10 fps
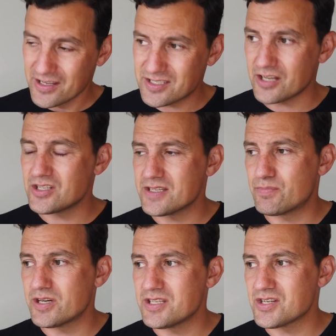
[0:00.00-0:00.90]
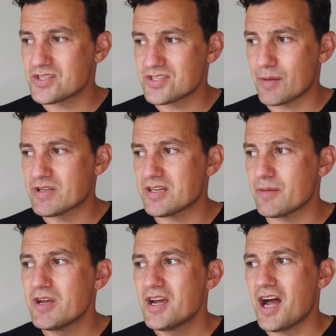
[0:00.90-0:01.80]
such as British
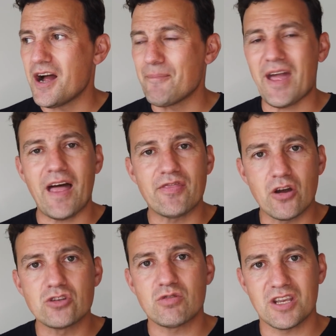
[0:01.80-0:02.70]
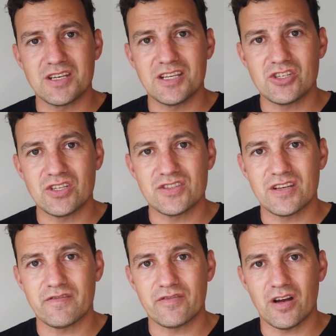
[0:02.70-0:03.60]
summertime. And those were the conditions
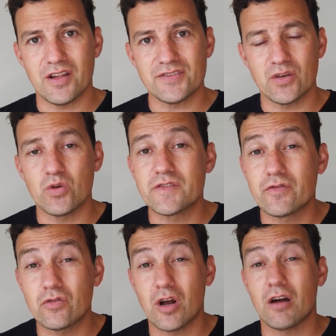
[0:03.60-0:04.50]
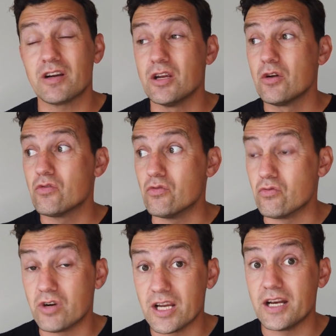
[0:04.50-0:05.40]
in France in which Ferrari
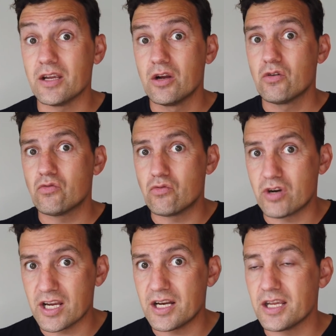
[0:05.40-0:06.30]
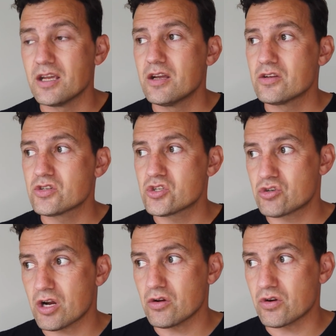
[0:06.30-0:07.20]
really, really
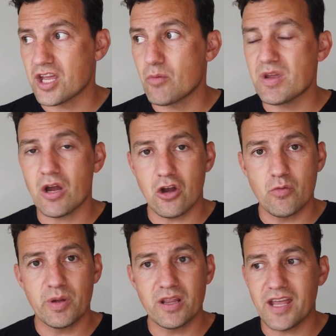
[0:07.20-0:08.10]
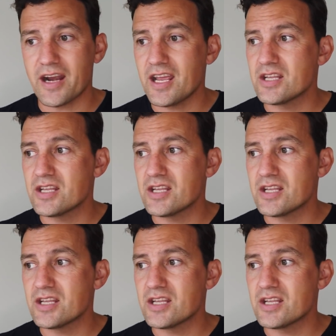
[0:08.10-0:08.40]
struggled. They'll be hoping that